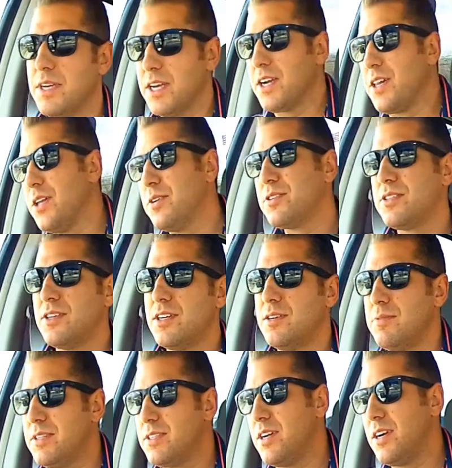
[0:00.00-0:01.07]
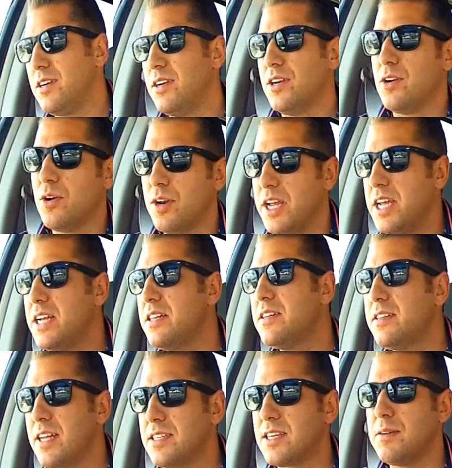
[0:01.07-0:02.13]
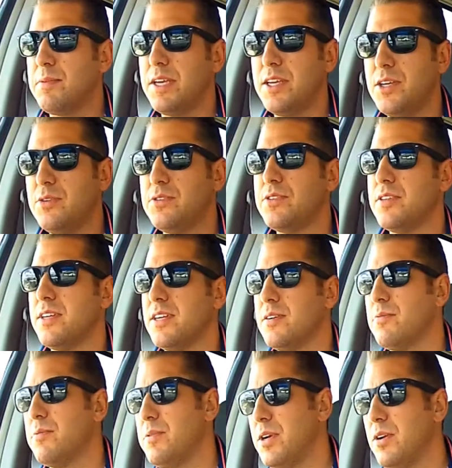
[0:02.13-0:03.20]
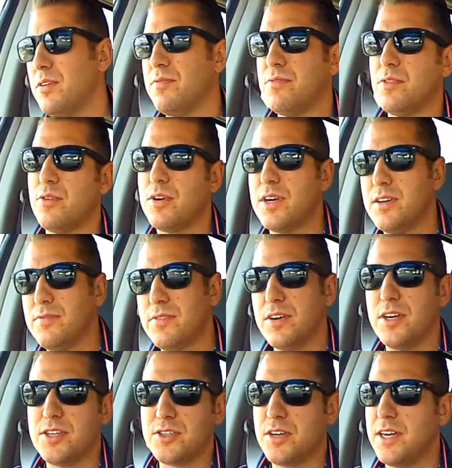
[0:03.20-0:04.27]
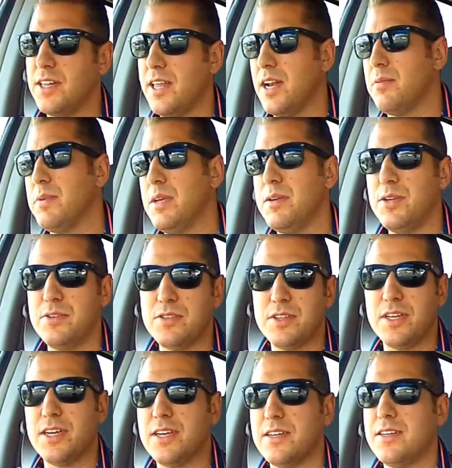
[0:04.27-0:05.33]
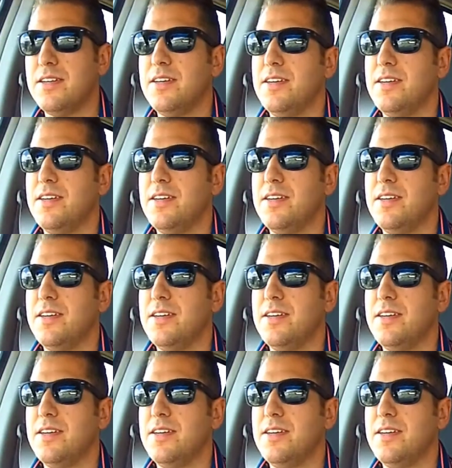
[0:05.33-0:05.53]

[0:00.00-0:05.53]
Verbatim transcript: we get closer and we start, you know, go to England, that's going to be a huge thing. When we go to Florida for our training, that'll be a huge thing.